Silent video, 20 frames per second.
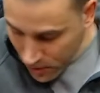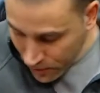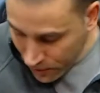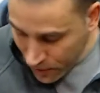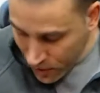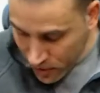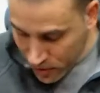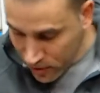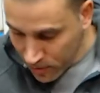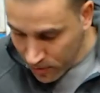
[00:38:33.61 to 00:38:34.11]

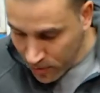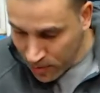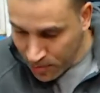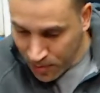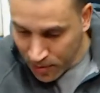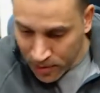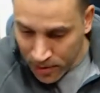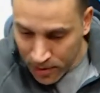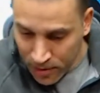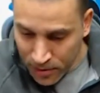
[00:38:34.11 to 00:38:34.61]
First, let me
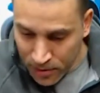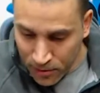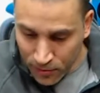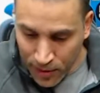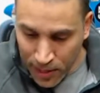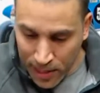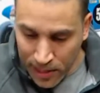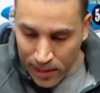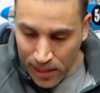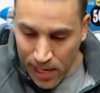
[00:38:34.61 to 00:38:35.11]
put this
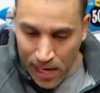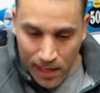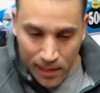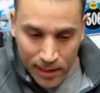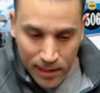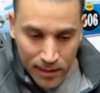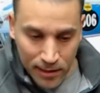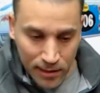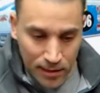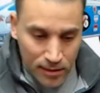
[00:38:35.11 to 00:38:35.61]
thread
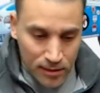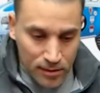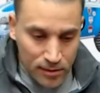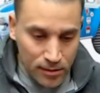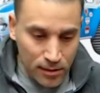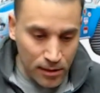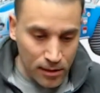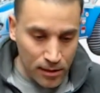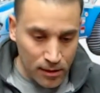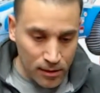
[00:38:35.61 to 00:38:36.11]
lock in
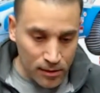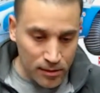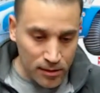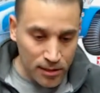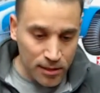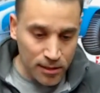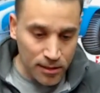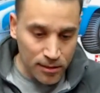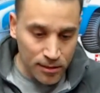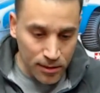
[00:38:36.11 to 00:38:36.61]
this
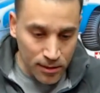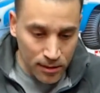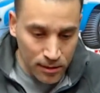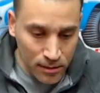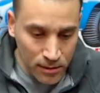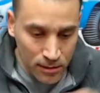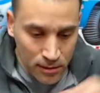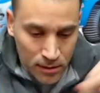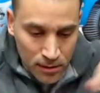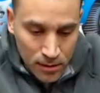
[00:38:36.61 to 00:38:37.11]

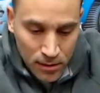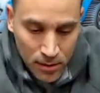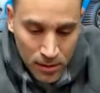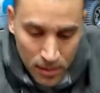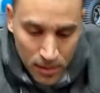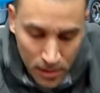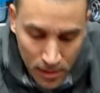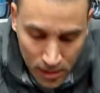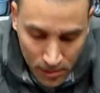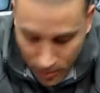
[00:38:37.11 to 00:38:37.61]
steering
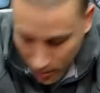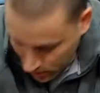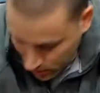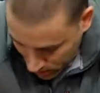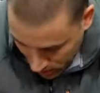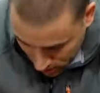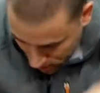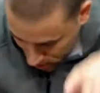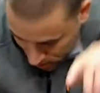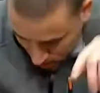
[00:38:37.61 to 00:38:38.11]

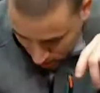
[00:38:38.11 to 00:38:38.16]
part